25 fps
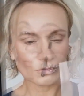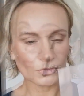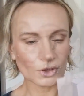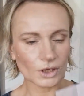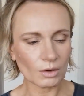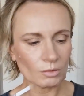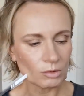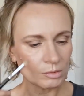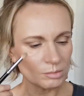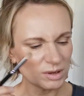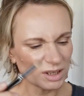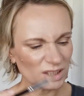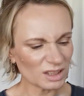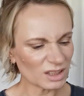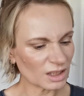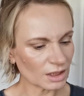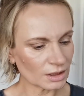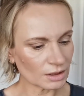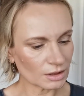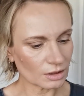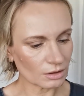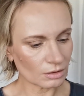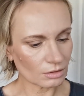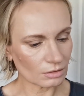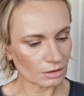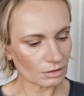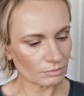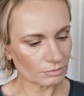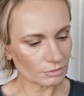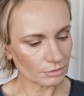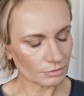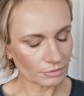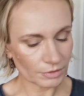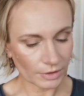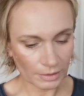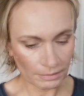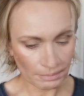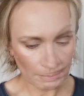I will blend later on
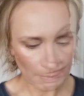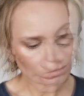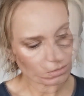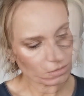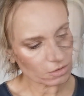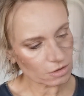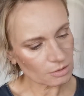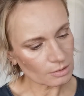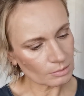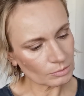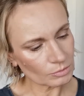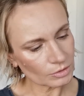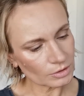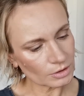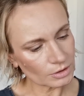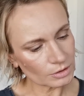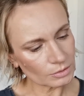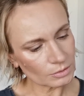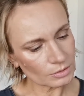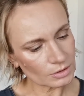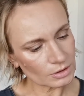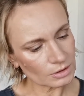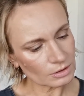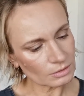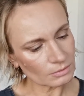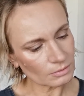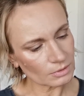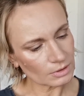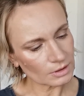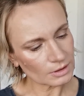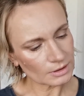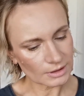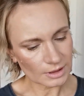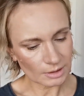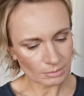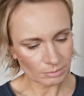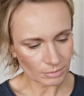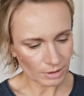everything. Also, I'm gonna use the
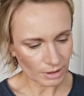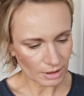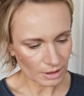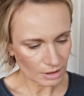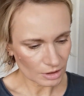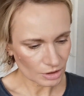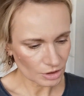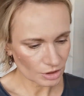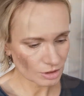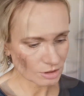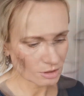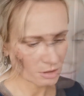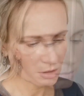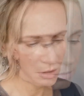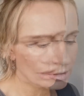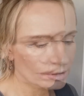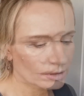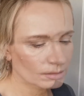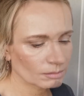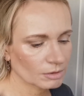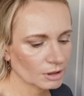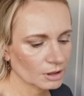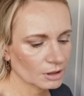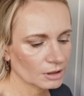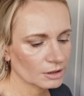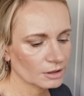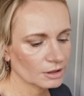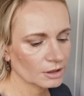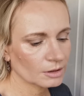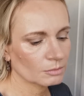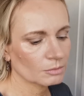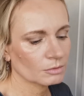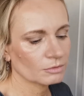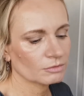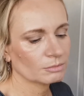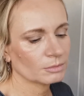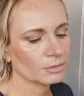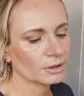same brush, but I'm
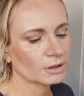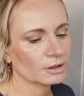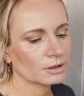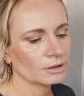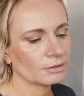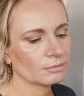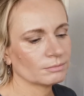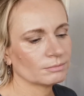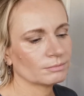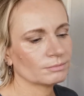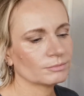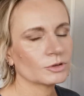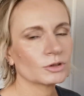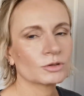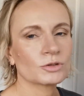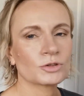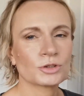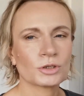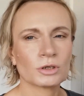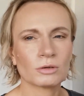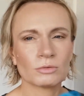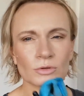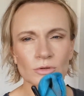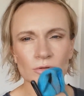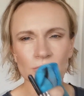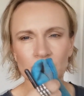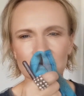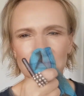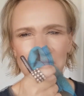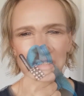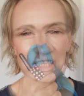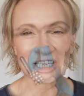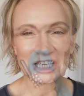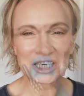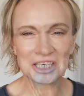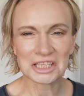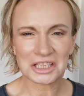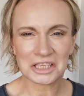cleaning with my, not show you,
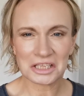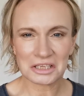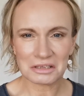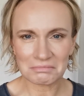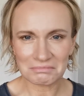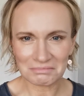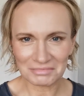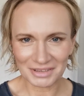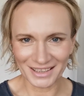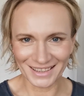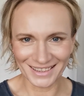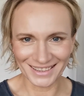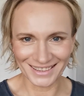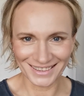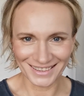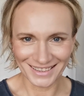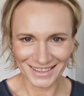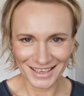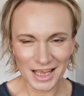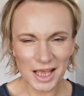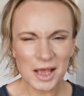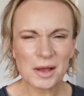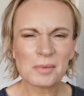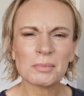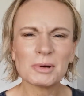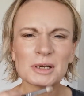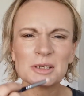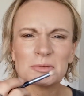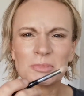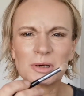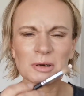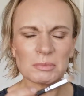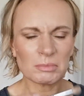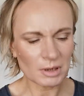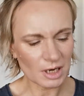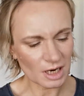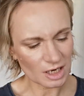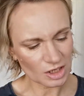dirty, but
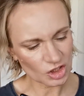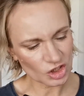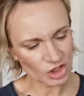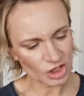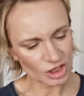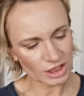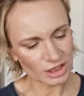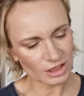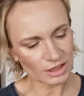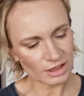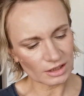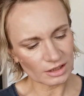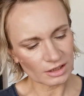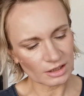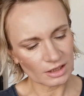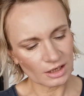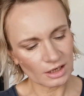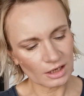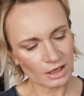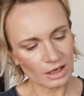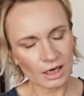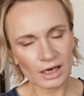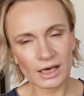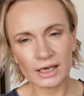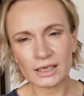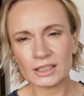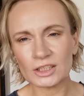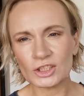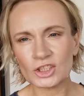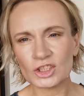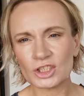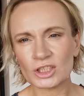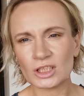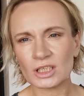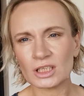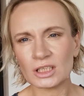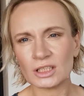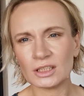my brush cleaner. I
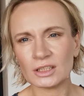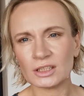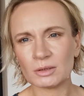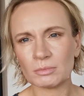literally clean